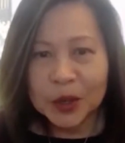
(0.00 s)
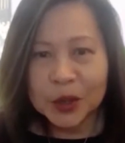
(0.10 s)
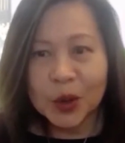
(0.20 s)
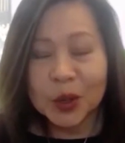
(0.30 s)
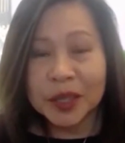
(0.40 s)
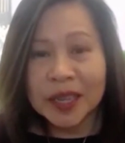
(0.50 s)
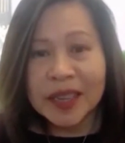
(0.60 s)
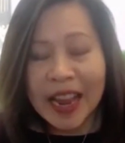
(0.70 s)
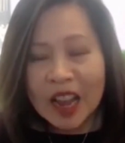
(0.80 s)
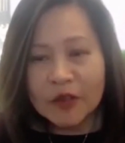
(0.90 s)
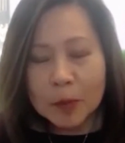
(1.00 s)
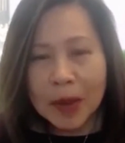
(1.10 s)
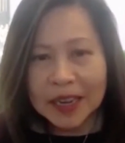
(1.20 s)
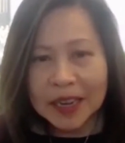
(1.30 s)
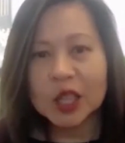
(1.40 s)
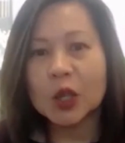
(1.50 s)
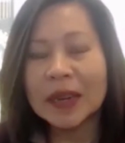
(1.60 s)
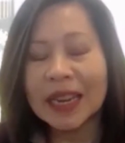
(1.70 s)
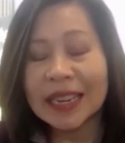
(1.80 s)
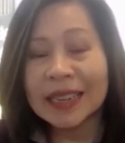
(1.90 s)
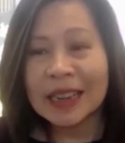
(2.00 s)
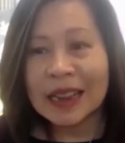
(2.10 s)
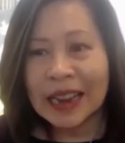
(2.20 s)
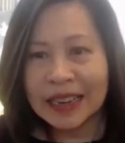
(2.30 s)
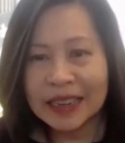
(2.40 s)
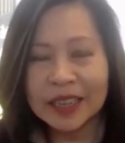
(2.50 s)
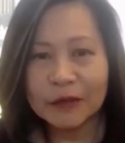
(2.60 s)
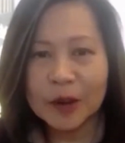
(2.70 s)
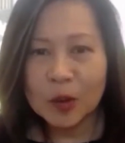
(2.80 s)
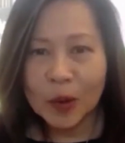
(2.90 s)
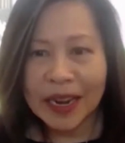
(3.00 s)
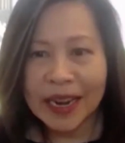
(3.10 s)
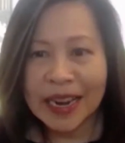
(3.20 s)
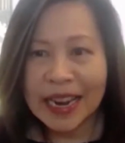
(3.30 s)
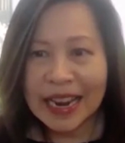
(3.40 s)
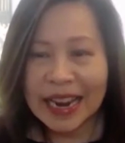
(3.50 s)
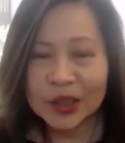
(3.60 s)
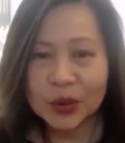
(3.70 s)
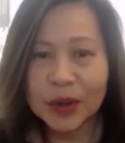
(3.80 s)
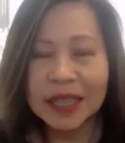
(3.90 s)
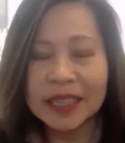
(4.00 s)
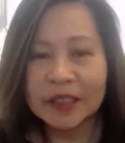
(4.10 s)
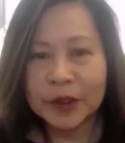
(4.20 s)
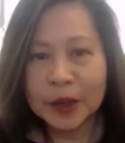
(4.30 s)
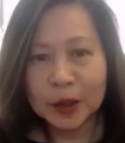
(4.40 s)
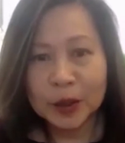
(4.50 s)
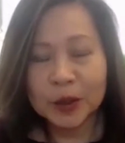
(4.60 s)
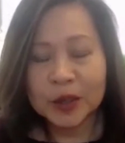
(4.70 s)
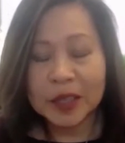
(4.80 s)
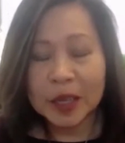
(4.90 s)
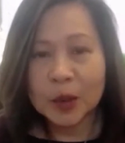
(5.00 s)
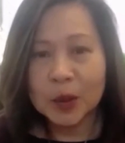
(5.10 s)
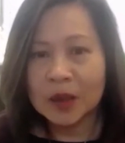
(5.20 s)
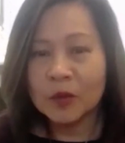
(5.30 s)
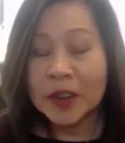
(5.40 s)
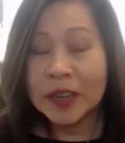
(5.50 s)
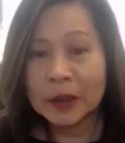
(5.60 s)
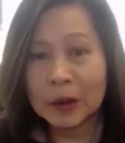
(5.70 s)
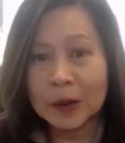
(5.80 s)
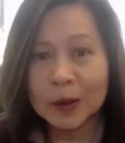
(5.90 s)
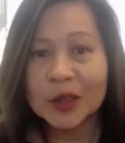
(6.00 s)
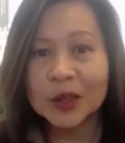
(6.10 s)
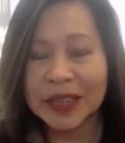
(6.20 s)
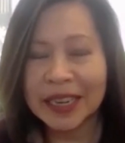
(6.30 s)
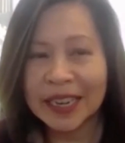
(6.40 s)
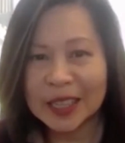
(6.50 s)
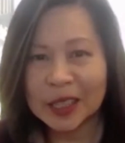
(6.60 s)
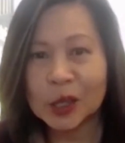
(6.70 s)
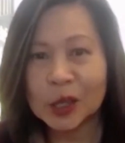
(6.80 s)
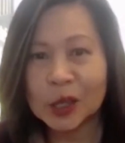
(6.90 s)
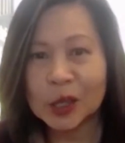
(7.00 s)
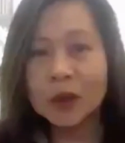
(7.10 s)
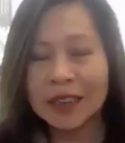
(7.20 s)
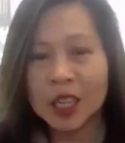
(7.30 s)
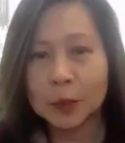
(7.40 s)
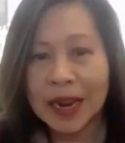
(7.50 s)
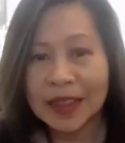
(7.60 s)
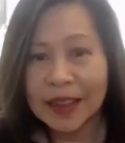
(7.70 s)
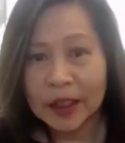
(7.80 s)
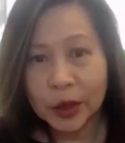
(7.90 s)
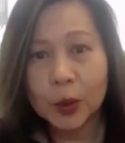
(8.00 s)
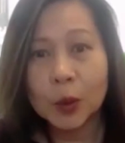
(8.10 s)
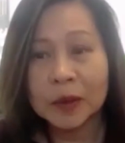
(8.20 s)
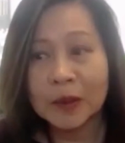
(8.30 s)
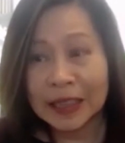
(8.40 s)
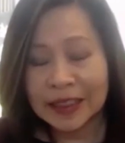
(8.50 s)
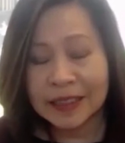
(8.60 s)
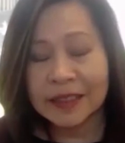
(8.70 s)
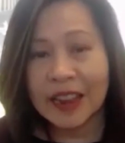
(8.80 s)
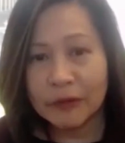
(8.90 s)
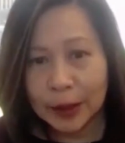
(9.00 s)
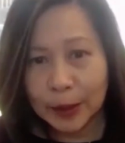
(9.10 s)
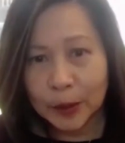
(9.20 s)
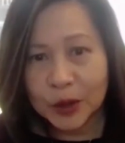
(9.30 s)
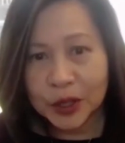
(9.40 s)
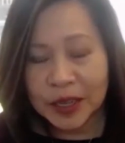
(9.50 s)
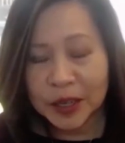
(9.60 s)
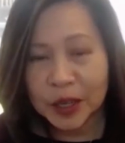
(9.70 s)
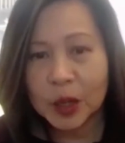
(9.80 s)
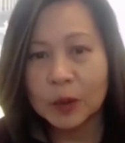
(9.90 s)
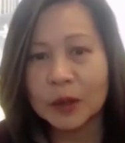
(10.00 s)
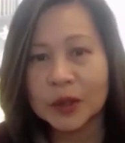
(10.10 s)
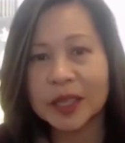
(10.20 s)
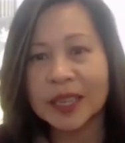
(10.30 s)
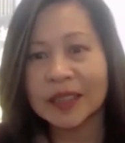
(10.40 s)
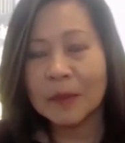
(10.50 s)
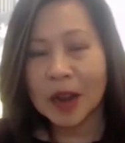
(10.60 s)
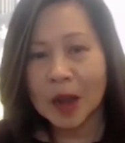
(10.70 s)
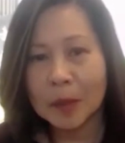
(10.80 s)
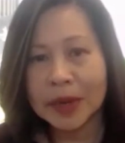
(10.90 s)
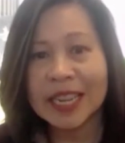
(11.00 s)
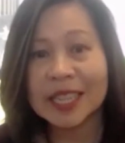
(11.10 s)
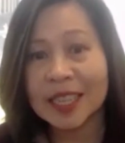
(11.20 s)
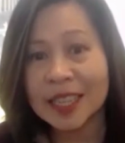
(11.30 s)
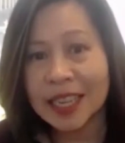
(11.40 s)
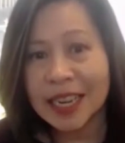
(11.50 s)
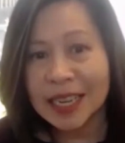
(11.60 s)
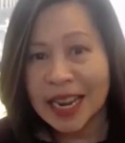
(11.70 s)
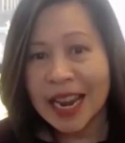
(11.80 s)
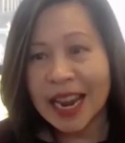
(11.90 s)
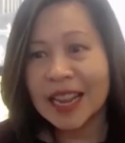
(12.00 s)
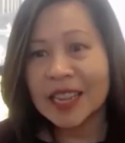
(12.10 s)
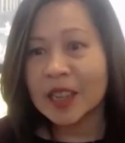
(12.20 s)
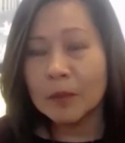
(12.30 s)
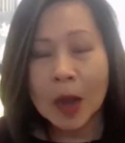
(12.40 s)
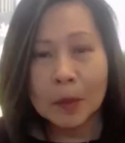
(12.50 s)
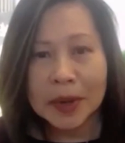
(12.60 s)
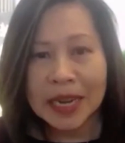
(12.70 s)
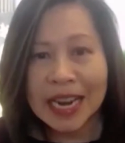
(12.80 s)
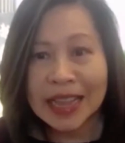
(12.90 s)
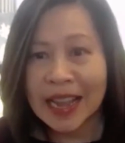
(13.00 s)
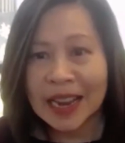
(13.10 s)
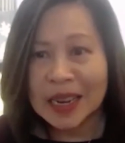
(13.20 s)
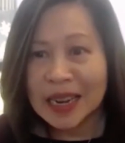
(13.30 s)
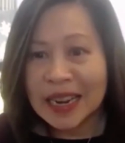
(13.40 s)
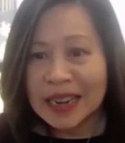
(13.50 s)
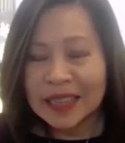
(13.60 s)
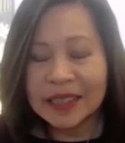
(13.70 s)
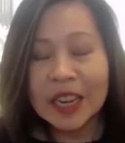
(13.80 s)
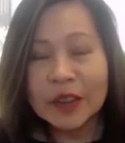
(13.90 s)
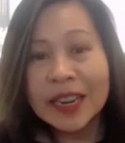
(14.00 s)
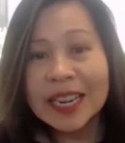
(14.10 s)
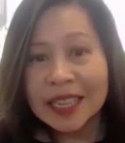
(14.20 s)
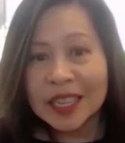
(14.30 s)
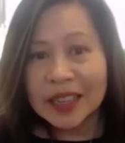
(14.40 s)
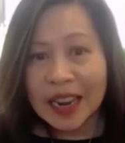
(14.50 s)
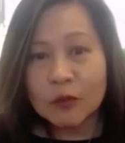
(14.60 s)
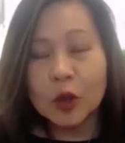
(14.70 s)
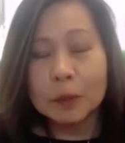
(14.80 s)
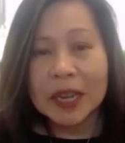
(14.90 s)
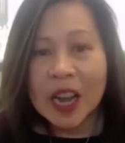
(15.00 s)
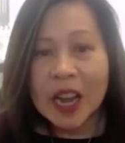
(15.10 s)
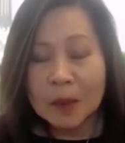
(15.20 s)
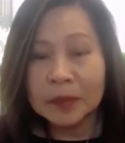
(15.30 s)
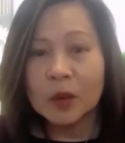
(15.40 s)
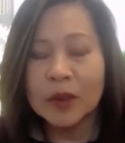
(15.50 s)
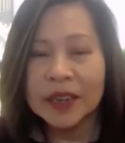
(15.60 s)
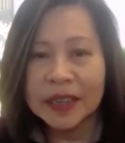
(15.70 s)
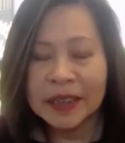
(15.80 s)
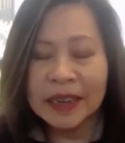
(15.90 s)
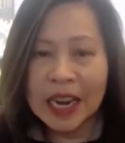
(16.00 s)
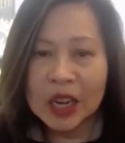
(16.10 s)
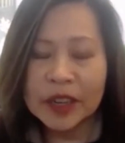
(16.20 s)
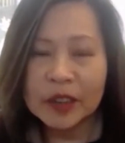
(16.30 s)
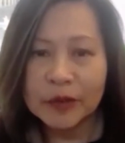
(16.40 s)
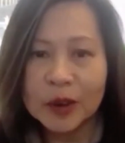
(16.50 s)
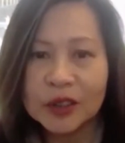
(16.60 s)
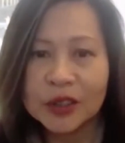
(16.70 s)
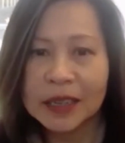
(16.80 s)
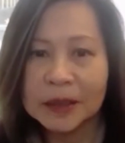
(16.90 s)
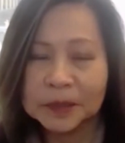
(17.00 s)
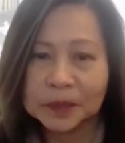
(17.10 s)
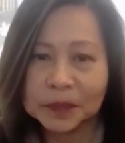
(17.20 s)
So since everybody's doing it in a different way, it's really difficult to see who the winner or loser is. So you would expect that through like this evolution, you will see some companies succeed and some company that doesn't even exist yet will become the winner kind of in the future.